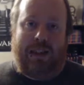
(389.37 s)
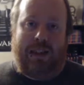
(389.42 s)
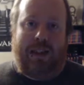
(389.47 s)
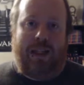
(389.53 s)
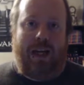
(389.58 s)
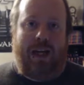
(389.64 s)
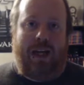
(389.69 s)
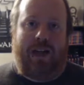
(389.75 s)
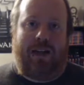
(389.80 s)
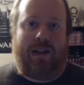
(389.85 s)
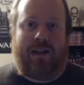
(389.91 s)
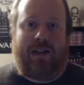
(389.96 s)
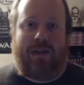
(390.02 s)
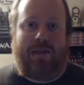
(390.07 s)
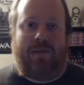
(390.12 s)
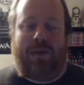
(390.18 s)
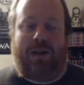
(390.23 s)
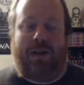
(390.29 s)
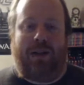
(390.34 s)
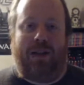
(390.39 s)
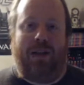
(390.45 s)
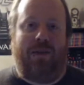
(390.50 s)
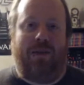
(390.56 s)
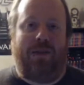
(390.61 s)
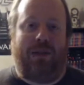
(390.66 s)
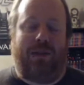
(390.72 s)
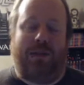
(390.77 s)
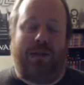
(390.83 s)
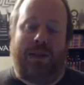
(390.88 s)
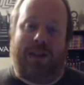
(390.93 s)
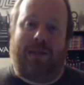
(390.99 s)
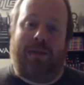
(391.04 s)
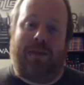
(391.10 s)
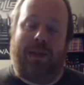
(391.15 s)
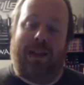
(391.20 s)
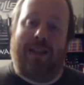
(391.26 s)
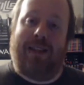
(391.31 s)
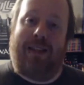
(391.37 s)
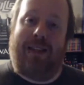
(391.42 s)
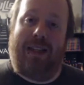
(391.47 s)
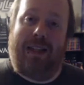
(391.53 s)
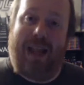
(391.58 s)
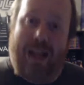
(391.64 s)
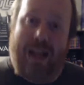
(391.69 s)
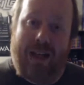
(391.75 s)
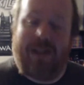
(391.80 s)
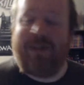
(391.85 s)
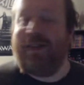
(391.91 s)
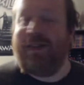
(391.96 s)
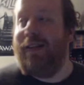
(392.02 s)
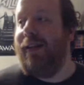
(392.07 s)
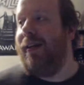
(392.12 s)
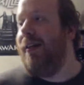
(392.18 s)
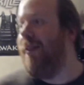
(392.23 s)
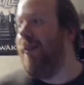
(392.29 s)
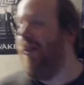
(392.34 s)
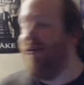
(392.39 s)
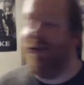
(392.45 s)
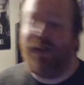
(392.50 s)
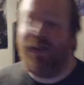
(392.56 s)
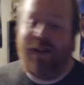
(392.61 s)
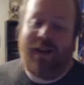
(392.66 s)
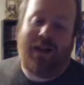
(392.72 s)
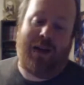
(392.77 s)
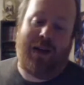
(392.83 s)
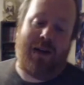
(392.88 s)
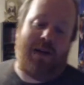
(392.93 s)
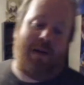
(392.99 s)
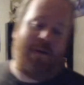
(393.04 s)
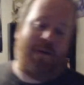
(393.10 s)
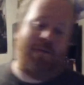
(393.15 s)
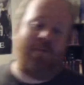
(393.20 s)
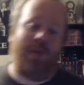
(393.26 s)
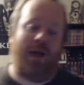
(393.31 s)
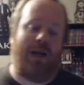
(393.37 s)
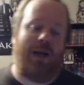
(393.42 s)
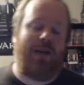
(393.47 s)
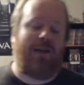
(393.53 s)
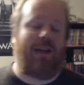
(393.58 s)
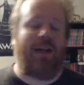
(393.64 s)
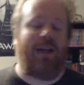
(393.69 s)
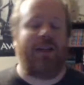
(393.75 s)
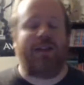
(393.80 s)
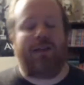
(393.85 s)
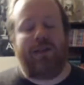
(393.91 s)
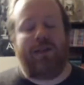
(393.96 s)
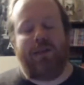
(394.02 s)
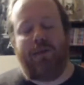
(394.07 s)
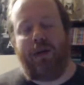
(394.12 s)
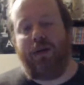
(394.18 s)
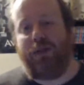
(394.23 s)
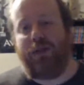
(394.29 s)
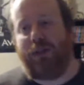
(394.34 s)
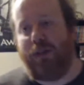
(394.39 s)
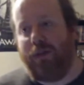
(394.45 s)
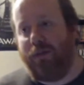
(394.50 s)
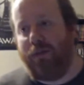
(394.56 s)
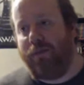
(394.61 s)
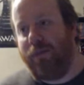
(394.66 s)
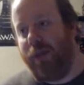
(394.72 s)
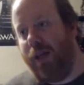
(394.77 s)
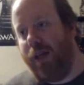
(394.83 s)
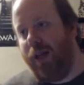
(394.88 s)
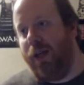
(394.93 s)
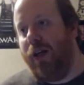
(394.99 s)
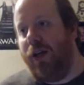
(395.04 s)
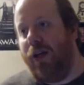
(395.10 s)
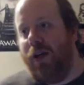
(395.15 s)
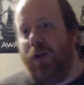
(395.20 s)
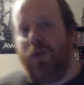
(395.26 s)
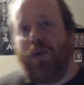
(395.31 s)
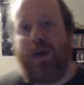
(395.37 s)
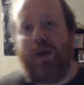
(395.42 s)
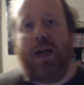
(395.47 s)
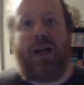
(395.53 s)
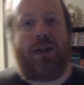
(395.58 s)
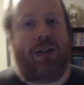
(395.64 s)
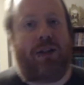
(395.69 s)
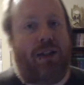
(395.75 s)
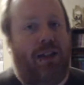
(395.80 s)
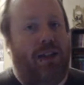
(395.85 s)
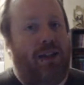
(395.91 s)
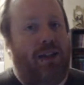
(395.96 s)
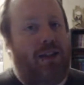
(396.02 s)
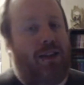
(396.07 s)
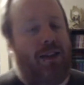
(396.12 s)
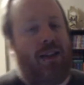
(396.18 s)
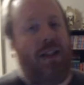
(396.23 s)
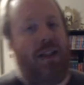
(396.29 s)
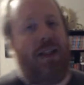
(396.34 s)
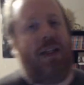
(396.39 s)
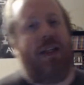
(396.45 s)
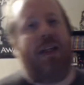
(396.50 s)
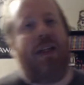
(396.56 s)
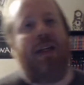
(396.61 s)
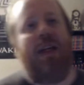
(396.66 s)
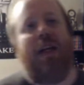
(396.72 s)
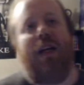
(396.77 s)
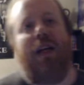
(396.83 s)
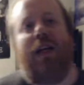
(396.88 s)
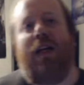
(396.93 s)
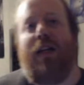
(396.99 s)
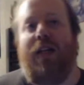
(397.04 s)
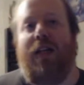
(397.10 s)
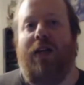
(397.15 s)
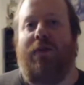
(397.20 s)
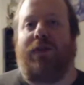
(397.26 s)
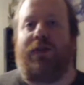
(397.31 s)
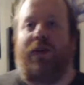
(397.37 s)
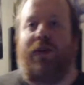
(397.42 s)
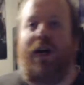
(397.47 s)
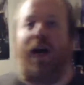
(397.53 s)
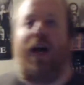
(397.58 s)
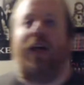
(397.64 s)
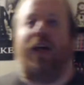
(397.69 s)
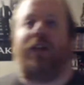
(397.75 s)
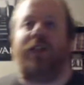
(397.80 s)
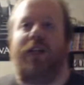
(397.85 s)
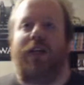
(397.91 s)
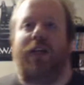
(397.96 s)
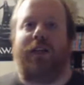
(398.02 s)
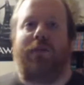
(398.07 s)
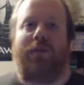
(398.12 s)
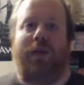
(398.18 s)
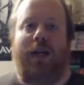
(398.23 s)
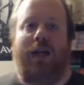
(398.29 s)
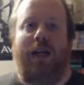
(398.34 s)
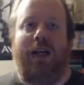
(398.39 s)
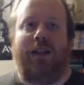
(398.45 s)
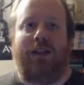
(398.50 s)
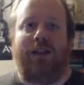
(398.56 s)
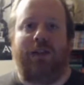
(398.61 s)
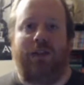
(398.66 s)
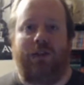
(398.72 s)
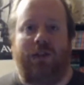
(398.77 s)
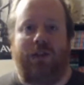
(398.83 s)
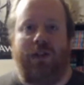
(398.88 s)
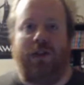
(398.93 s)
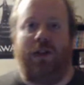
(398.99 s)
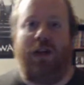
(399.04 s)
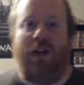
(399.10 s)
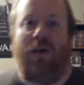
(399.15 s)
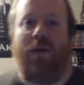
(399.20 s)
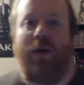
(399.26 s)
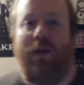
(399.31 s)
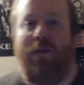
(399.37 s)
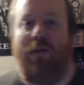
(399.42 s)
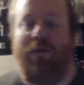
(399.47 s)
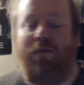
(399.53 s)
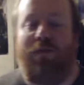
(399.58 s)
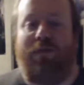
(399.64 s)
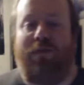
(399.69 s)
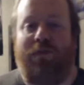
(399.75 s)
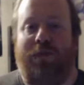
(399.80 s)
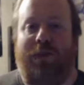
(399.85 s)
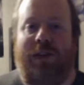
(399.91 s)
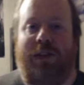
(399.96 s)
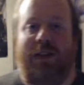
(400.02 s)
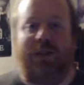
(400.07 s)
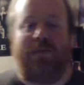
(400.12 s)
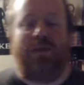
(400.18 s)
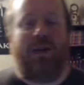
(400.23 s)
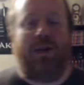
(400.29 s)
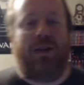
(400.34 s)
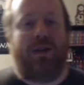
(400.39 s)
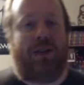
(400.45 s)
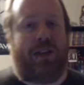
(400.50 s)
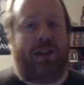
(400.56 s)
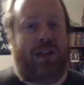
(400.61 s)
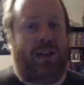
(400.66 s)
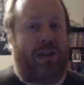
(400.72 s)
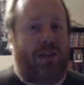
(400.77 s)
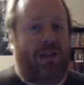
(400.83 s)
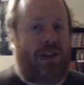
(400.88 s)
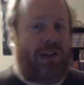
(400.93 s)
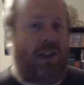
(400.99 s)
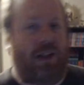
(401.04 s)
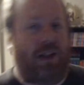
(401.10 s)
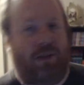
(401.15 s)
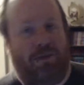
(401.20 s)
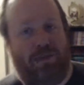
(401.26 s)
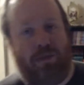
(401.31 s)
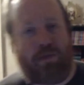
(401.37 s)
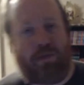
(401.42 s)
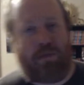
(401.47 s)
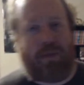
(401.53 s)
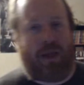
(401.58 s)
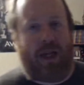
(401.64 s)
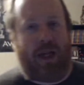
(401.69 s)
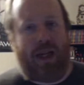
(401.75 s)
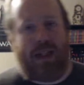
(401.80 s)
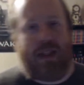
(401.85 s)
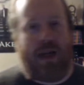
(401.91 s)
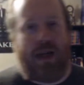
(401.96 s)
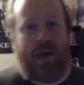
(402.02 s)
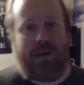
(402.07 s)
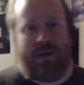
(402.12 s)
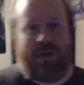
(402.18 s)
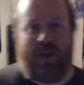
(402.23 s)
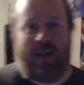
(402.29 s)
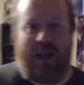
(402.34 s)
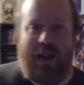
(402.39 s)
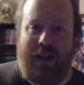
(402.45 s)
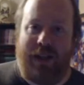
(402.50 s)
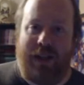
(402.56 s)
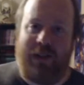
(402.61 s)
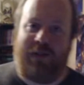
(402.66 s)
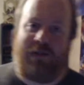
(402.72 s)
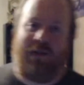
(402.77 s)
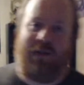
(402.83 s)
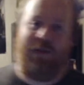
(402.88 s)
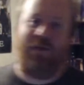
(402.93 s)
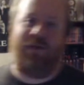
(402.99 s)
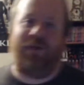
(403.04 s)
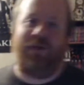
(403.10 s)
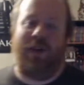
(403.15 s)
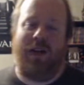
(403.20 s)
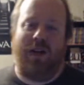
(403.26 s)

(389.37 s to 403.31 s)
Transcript: Yeah, apparently no one's going to be sleeping easy in that house tonight. But things go into motion. We actually get to see them sort of hashing out the plans and sort of going Splinter Cell slash Black Ops with things, sort of,